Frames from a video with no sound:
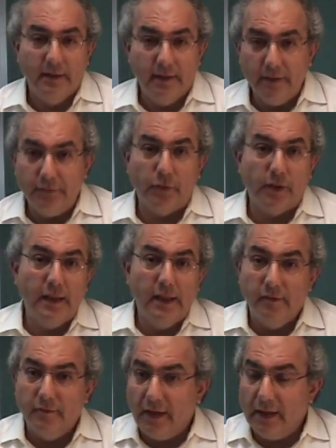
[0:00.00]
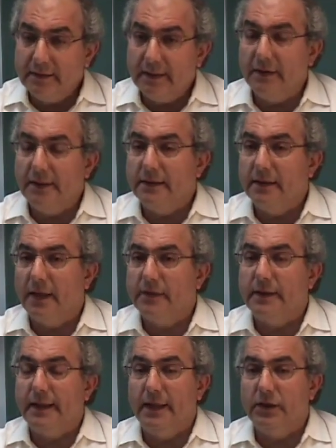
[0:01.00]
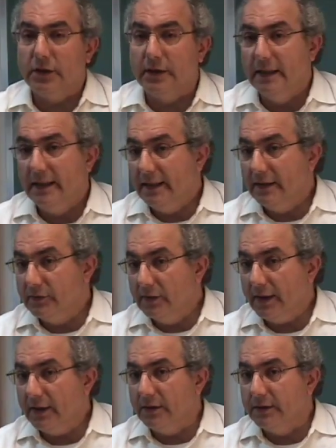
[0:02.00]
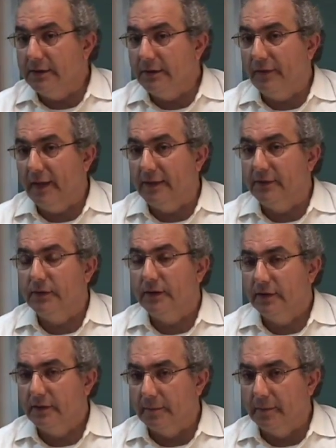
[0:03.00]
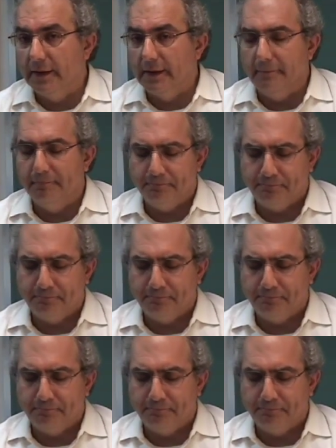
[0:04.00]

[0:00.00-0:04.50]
Therefore, voluntary intoxication is not a good defense to murder.